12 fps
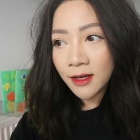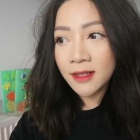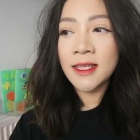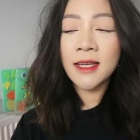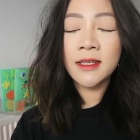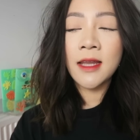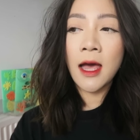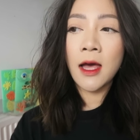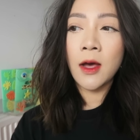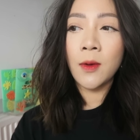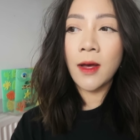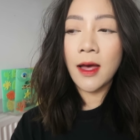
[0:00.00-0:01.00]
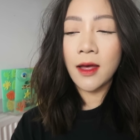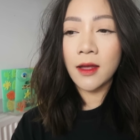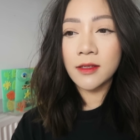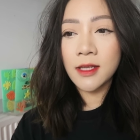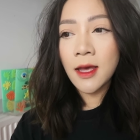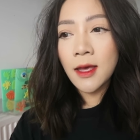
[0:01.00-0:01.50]
edited now
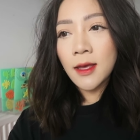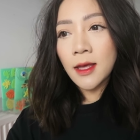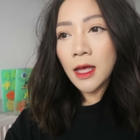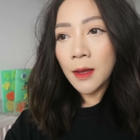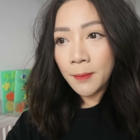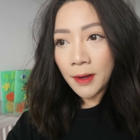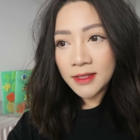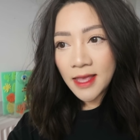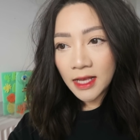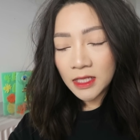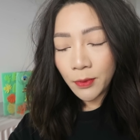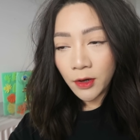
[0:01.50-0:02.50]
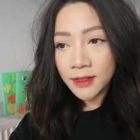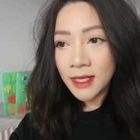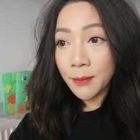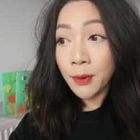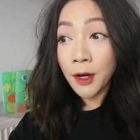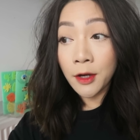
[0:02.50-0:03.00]
and I'm about to export
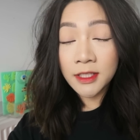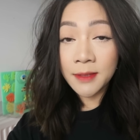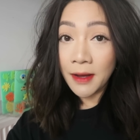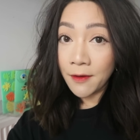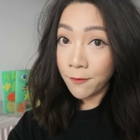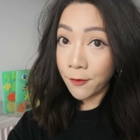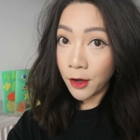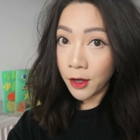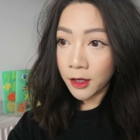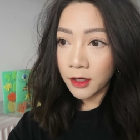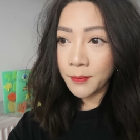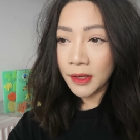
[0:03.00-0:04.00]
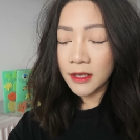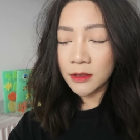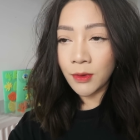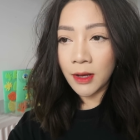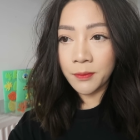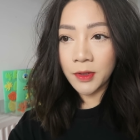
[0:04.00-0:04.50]
it, put it onto my phone
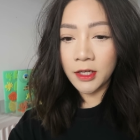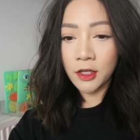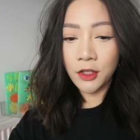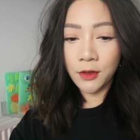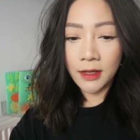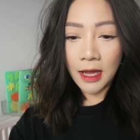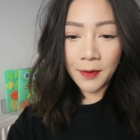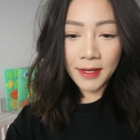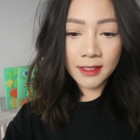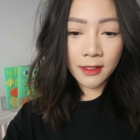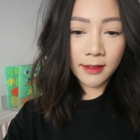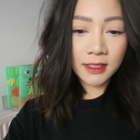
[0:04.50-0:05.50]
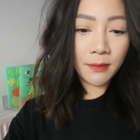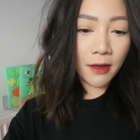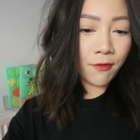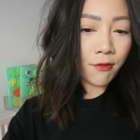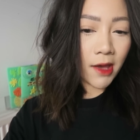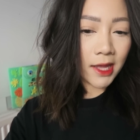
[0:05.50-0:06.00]
because what I'm gonna do now is go to
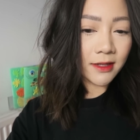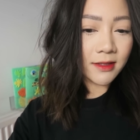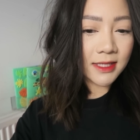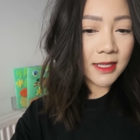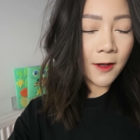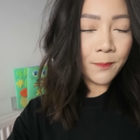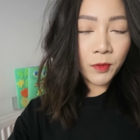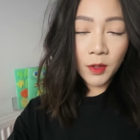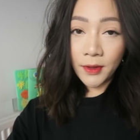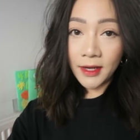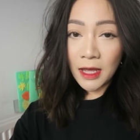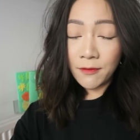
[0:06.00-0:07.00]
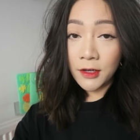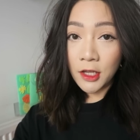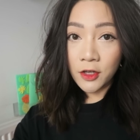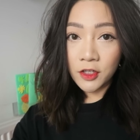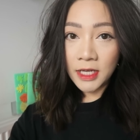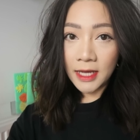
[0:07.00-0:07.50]
my friends. I'm gonna have
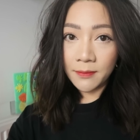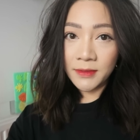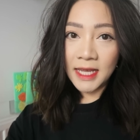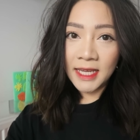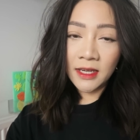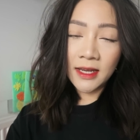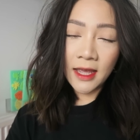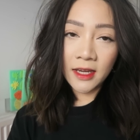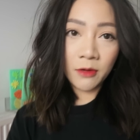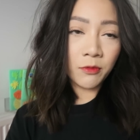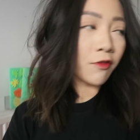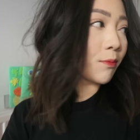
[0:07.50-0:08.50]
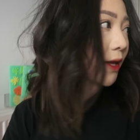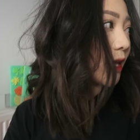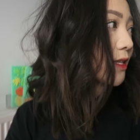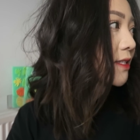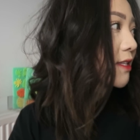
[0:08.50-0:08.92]
lunch and I'm taking Aiden with me